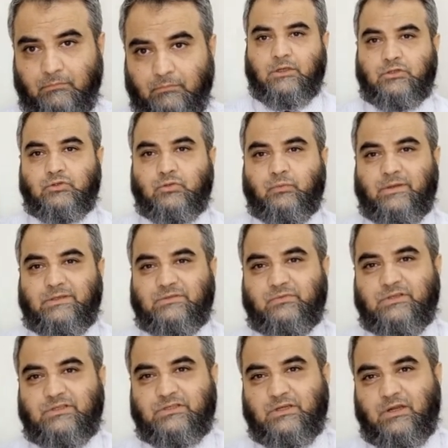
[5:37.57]
So once
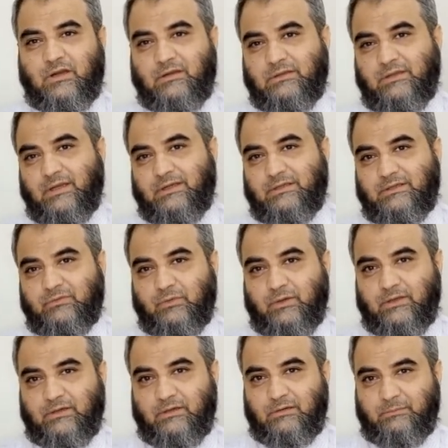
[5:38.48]
we start the
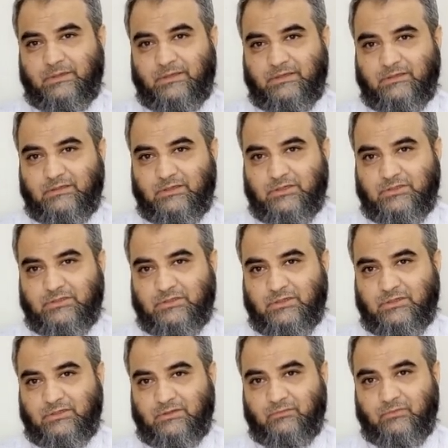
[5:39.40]
antiviral
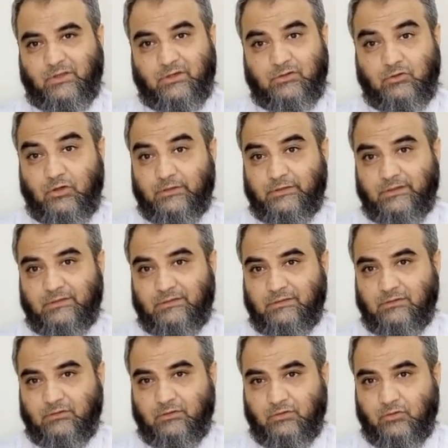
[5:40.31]
medication and we are
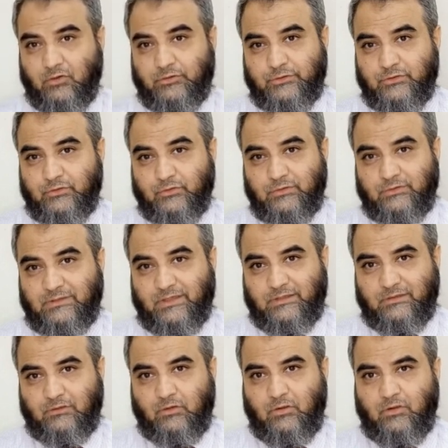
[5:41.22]
continuing
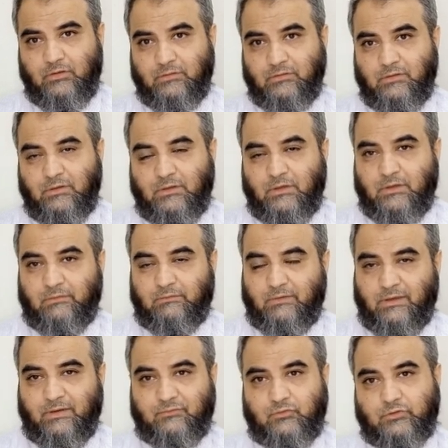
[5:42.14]
that long,
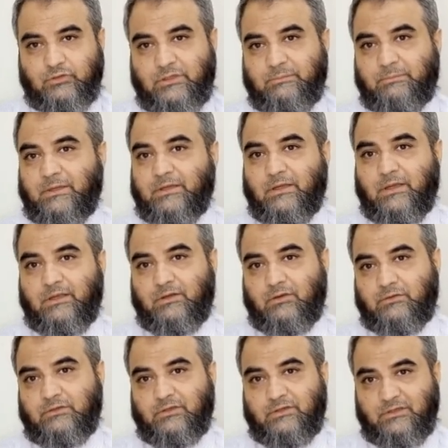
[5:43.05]
we have to keep an eye
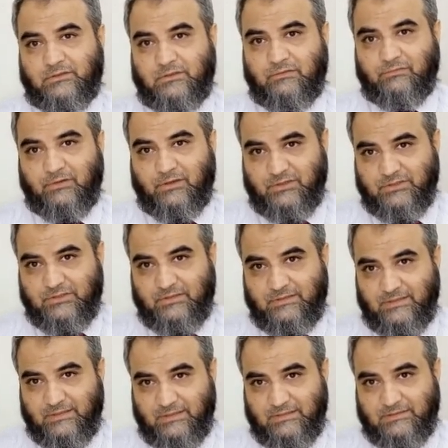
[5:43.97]
on the renal function
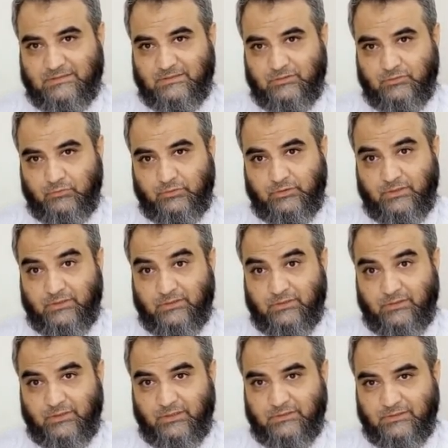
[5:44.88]
test, urea
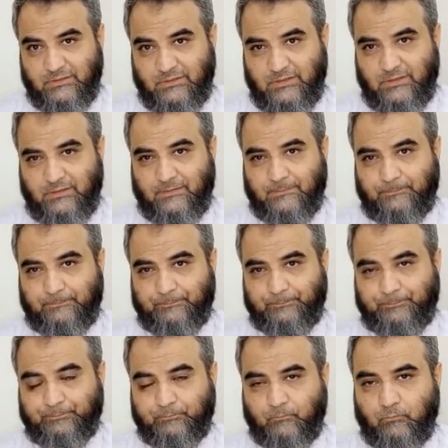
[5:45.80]
and creatinine.
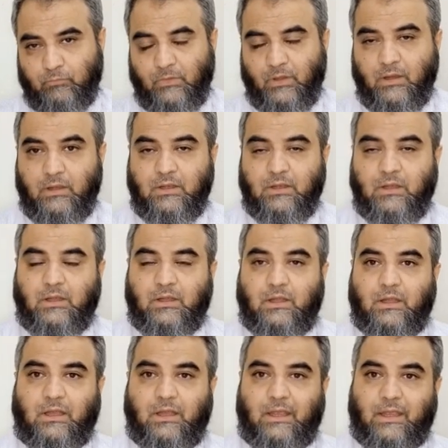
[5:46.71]

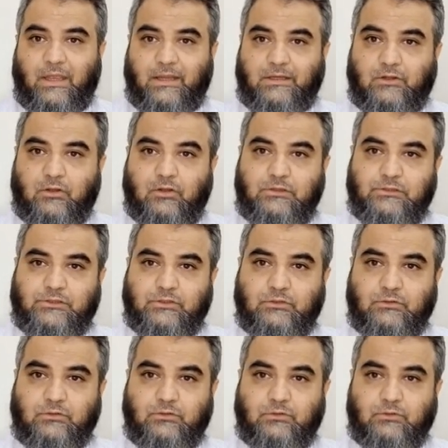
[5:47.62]
And
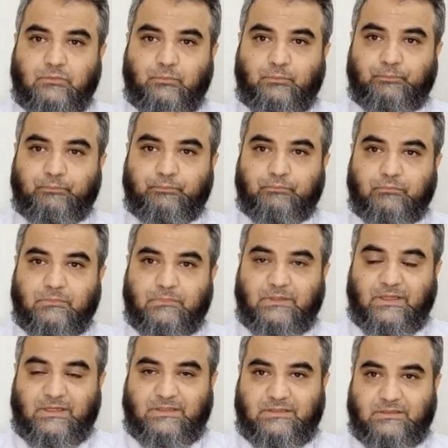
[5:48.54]
also
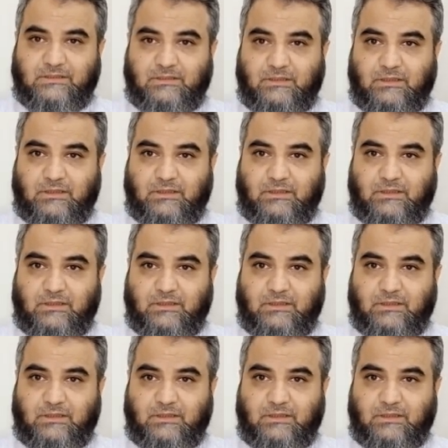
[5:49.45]
that